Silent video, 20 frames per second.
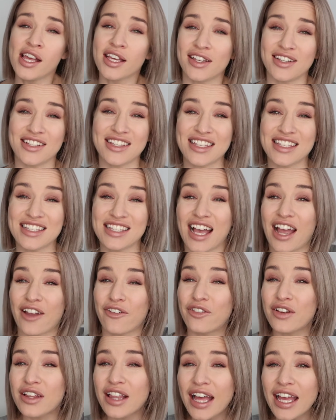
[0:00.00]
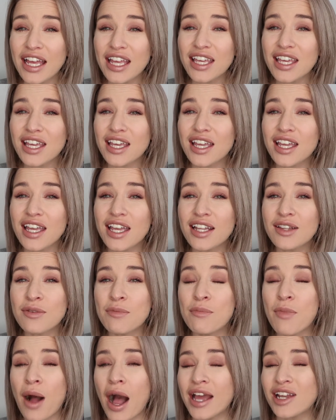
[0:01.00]
because I feel like it
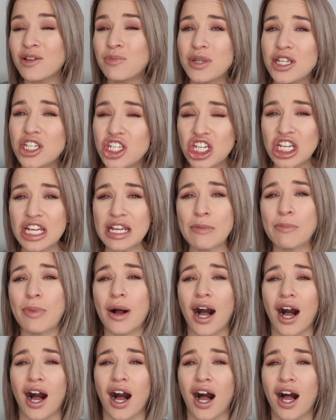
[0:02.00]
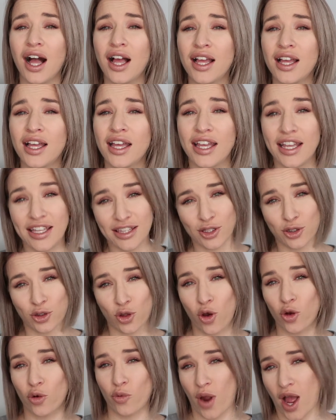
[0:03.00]
might be cheaper in the
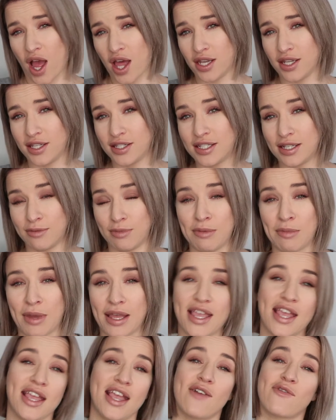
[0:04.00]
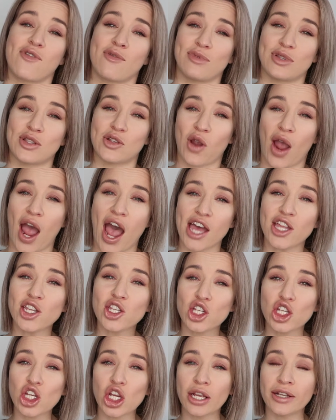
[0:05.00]
long run to be making it from
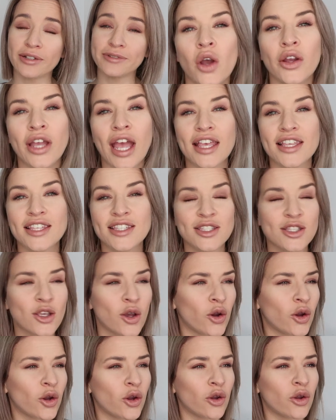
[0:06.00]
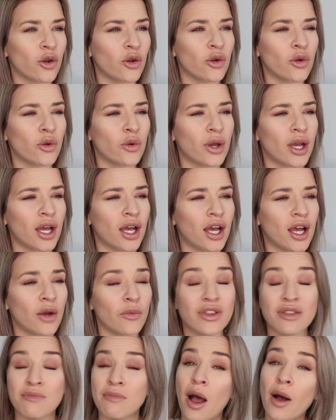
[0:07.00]
scratch. Okay, so
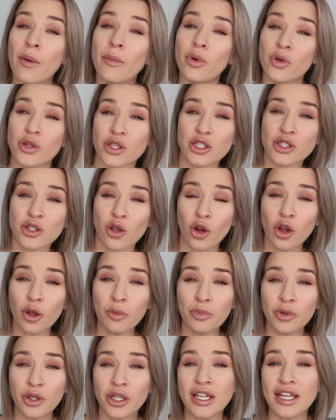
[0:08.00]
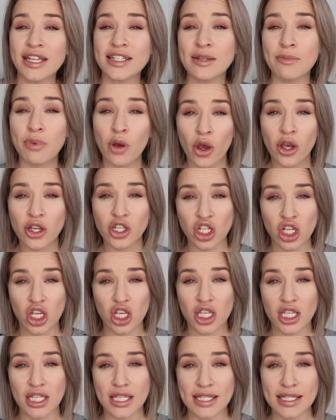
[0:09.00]
with melt and pour soap, you need to
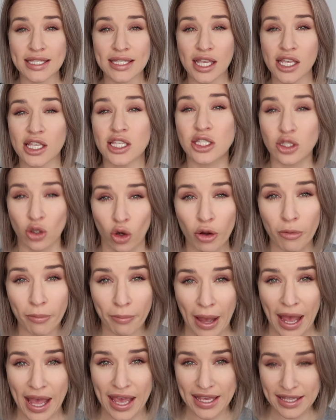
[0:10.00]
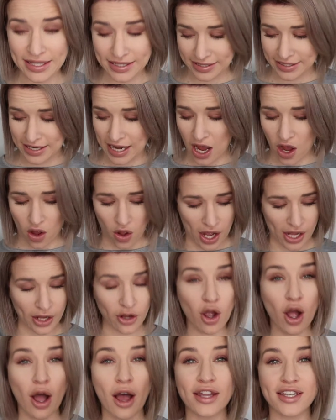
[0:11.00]
purchase a soap base. Now I
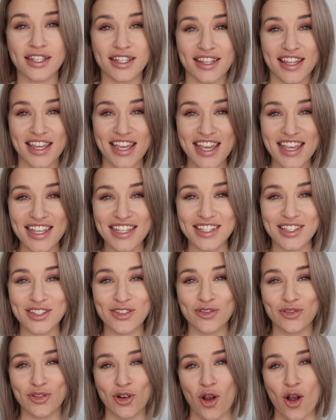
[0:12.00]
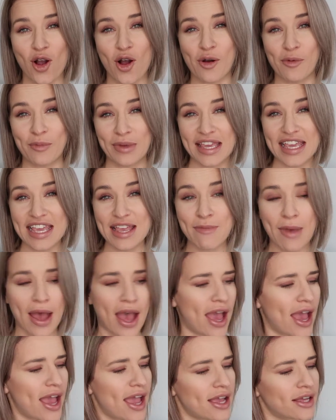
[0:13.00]
got these from
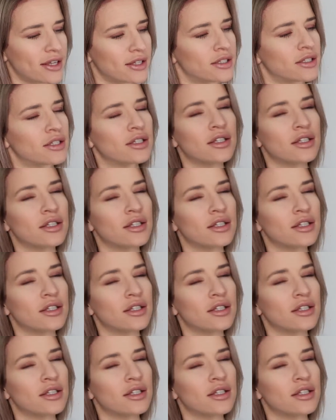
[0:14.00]
eBay.